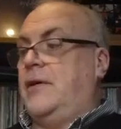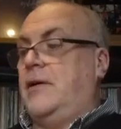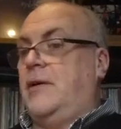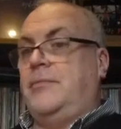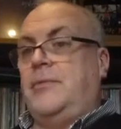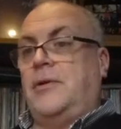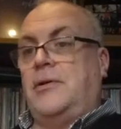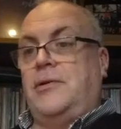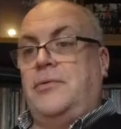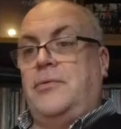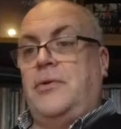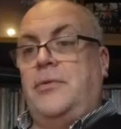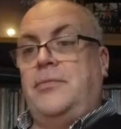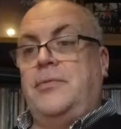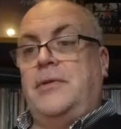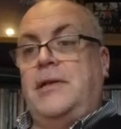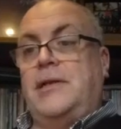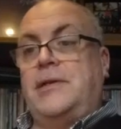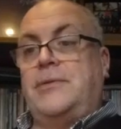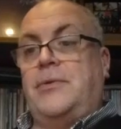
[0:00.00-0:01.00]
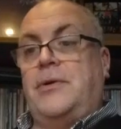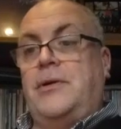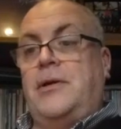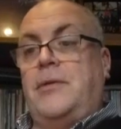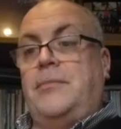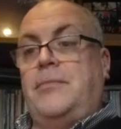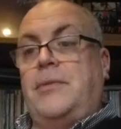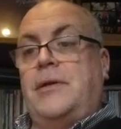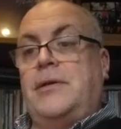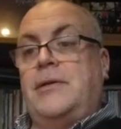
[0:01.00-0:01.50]
I'm not going to open this one
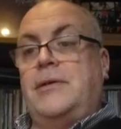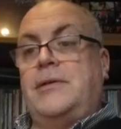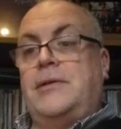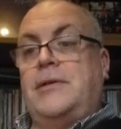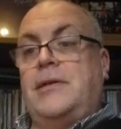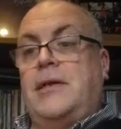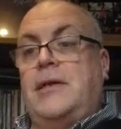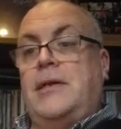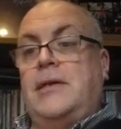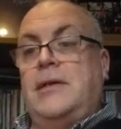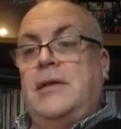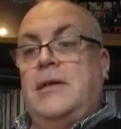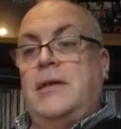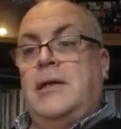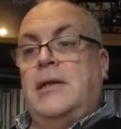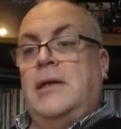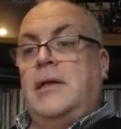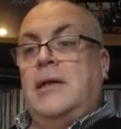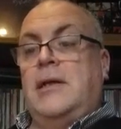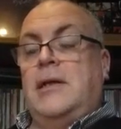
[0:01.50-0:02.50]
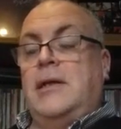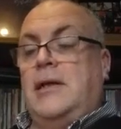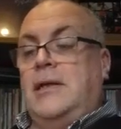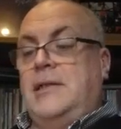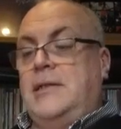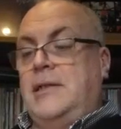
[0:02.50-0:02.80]
up because it's